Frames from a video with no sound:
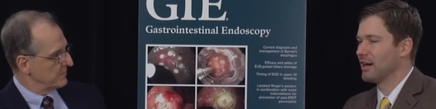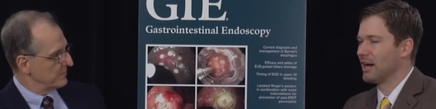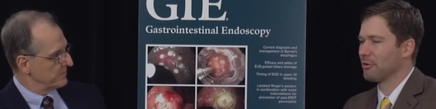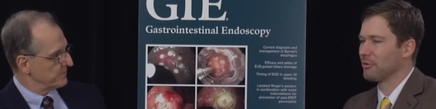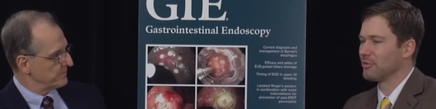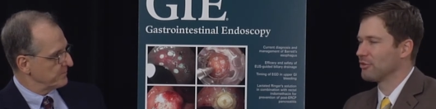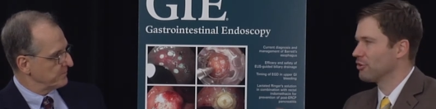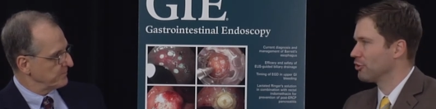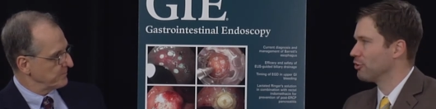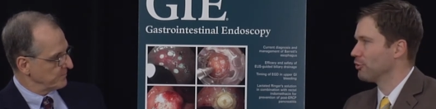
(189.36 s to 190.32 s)
Speaker 1: Cochran's
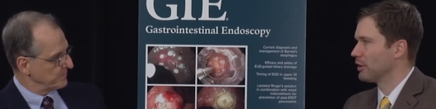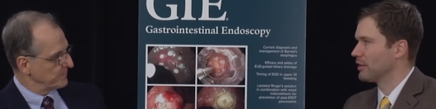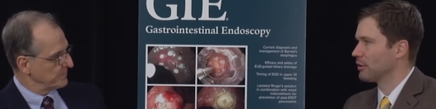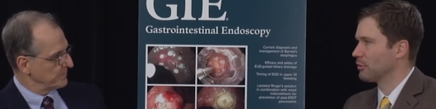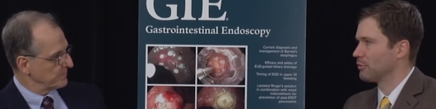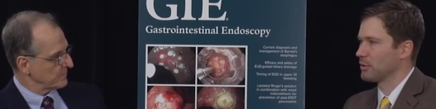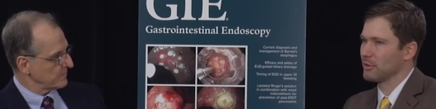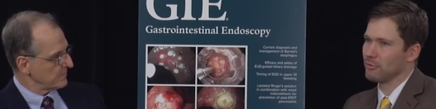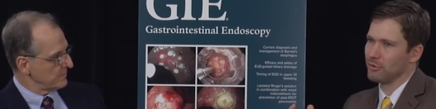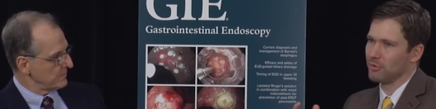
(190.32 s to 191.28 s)
Q, I think was what
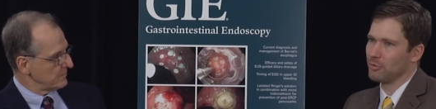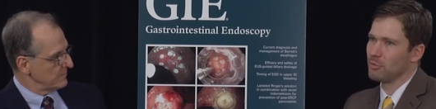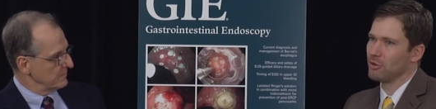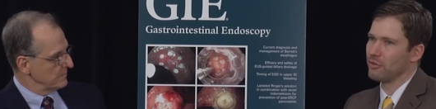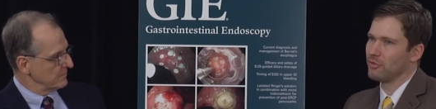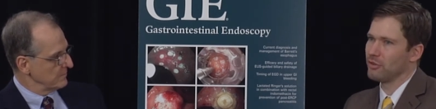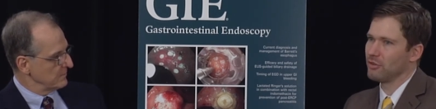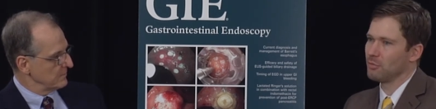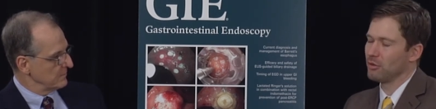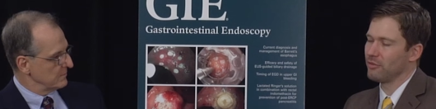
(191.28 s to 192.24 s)
was
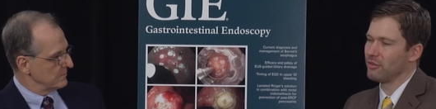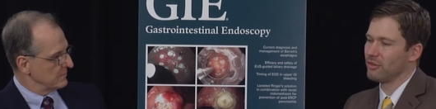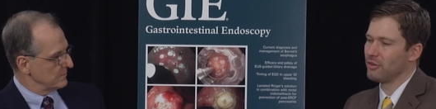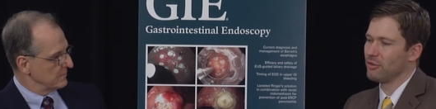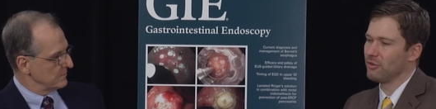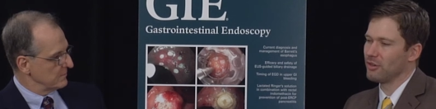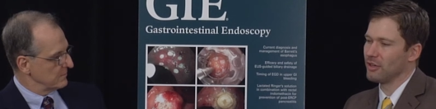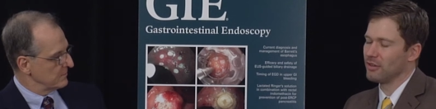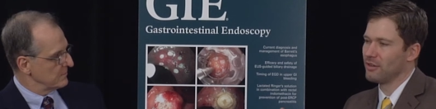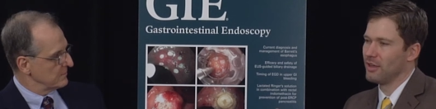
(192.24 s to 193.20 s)
previous, previously used, and
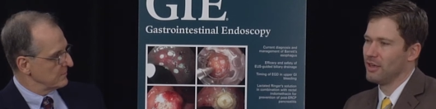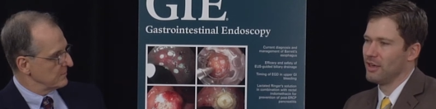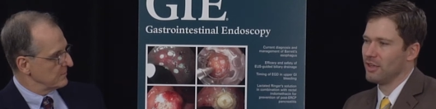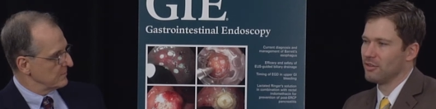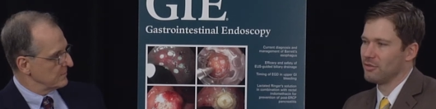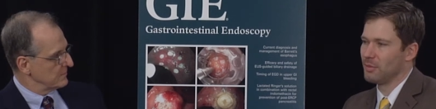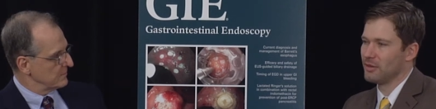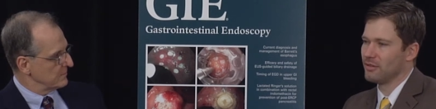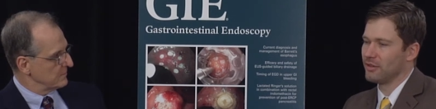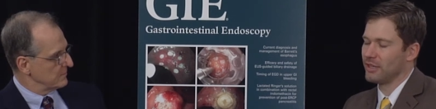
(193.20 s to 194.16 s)
it's, it's
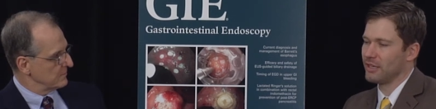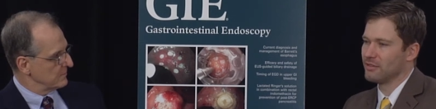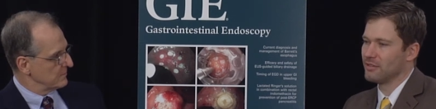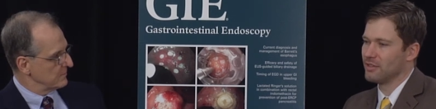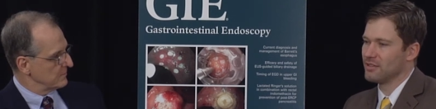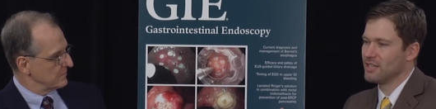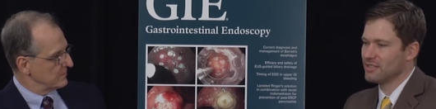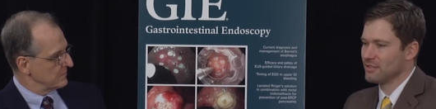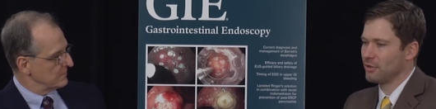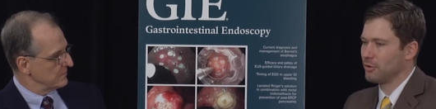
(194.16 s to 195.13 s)
basically a
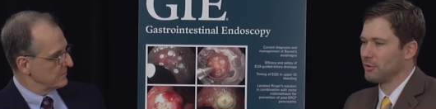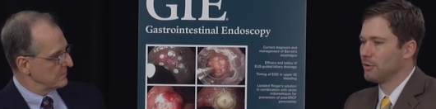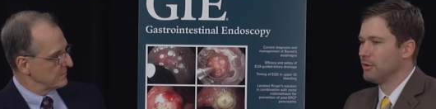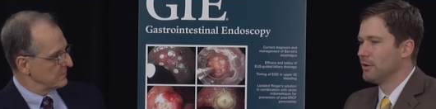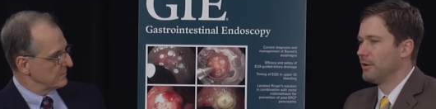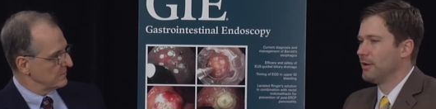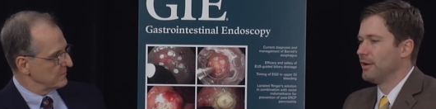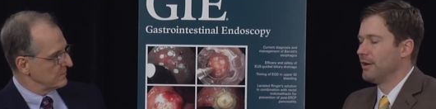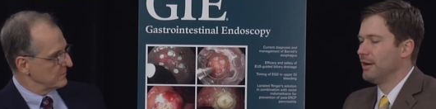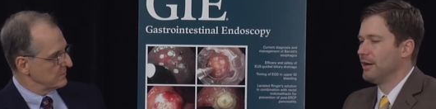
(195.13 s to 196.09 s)
statistical
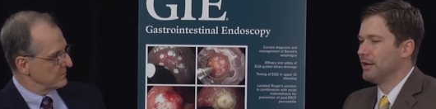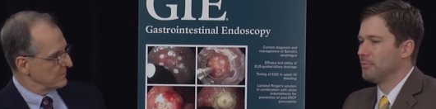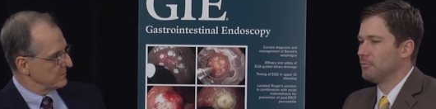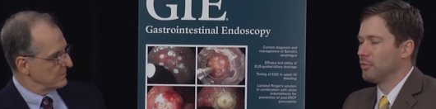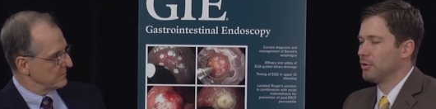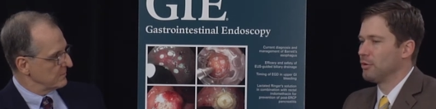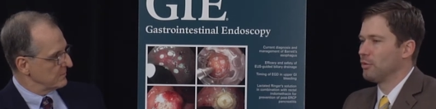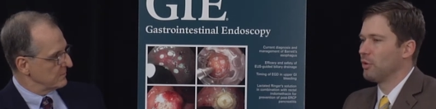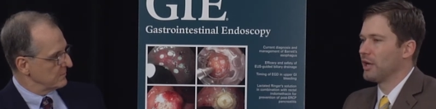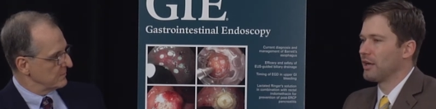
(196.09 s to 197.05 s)
um,
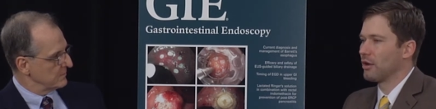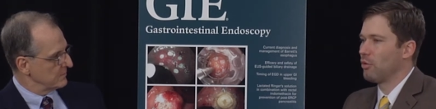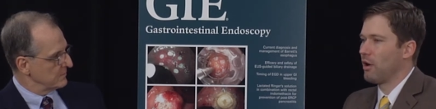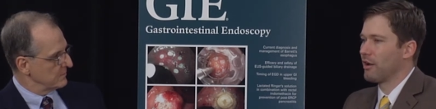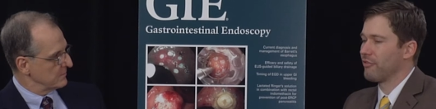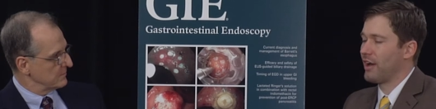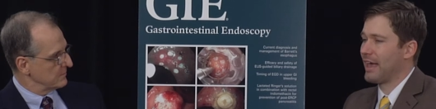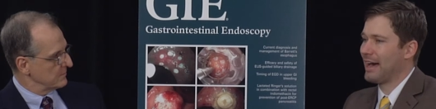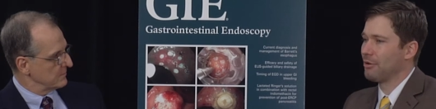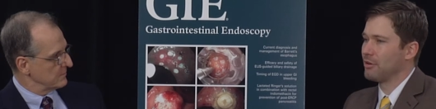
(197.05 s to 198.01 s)
way to quantify
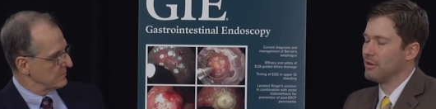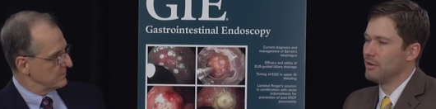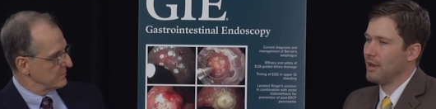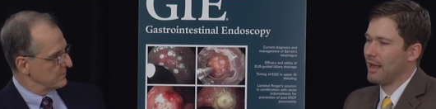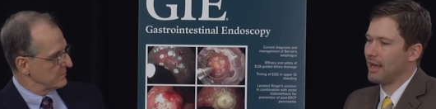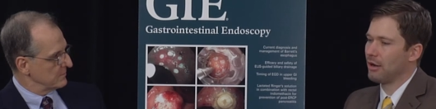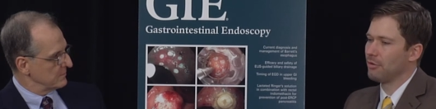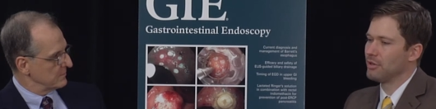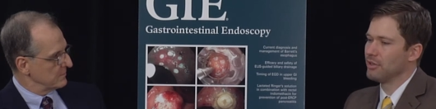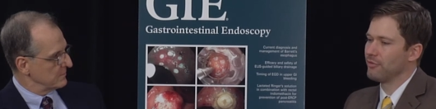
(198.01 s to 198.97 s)
how how
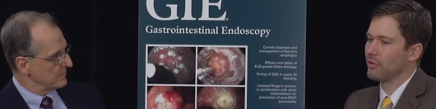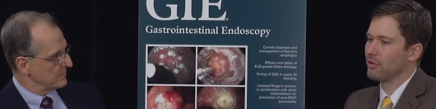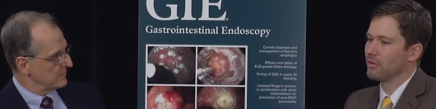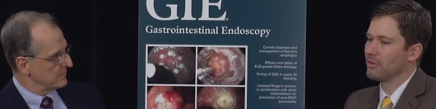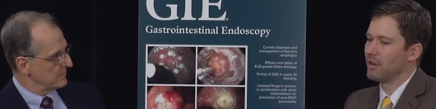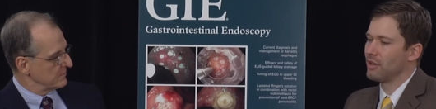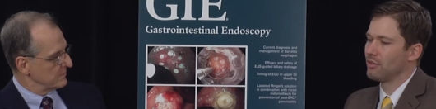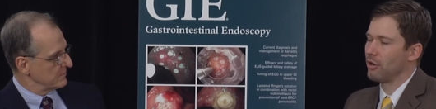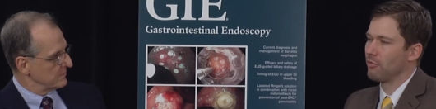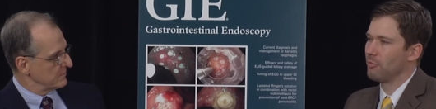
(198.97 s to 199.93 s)
different studies
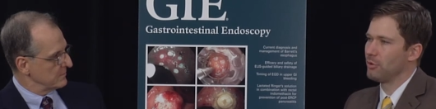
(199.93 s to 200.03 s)
are